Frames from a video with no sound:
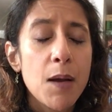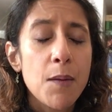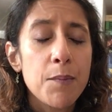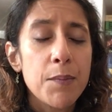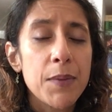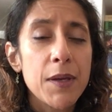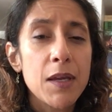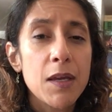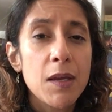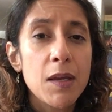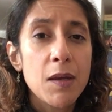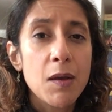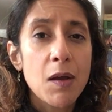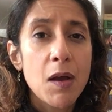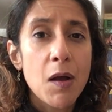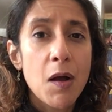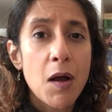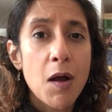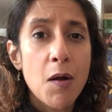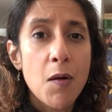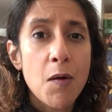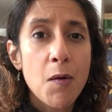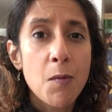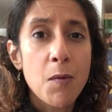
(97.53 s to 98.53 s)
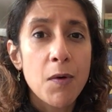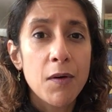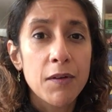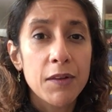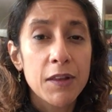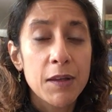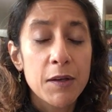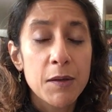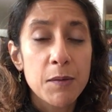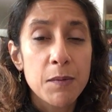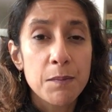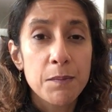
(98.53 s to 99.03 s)
be one of
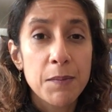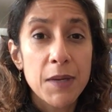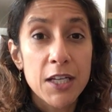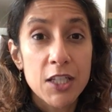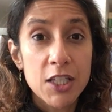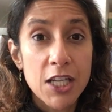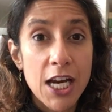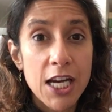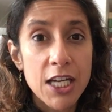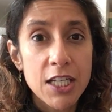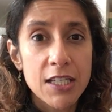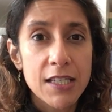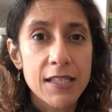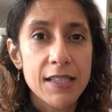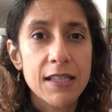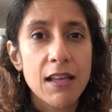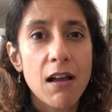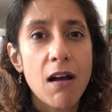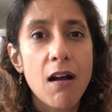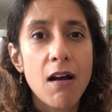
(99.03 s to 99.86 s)
the big changes that